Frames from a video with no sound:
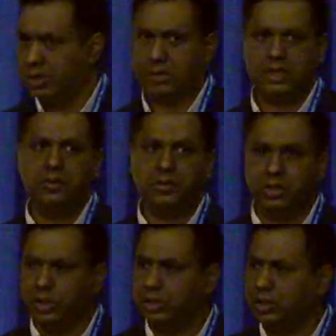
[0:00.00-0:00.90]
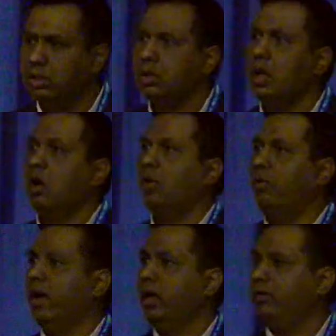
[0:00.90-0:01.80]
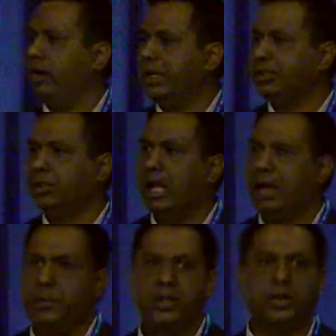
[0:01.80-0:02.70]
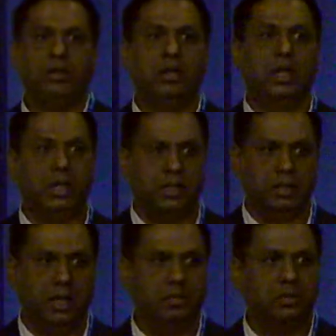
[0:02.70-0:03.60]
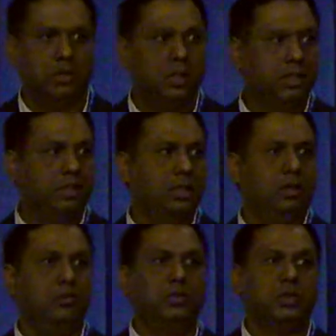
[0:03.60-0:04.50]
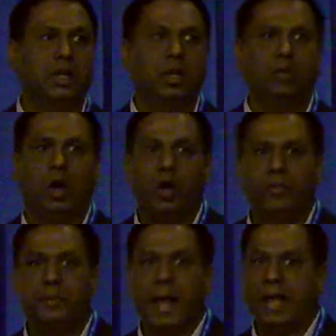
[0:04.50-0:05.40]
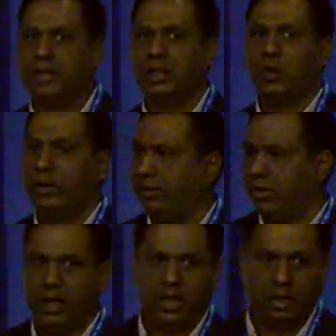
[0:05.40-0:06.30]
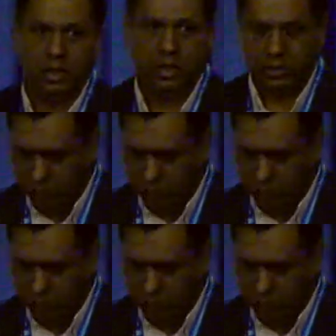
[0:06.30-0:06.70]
And some suggestion, drying should happen during the daytime. So there's confusion around how we manage, how we dry and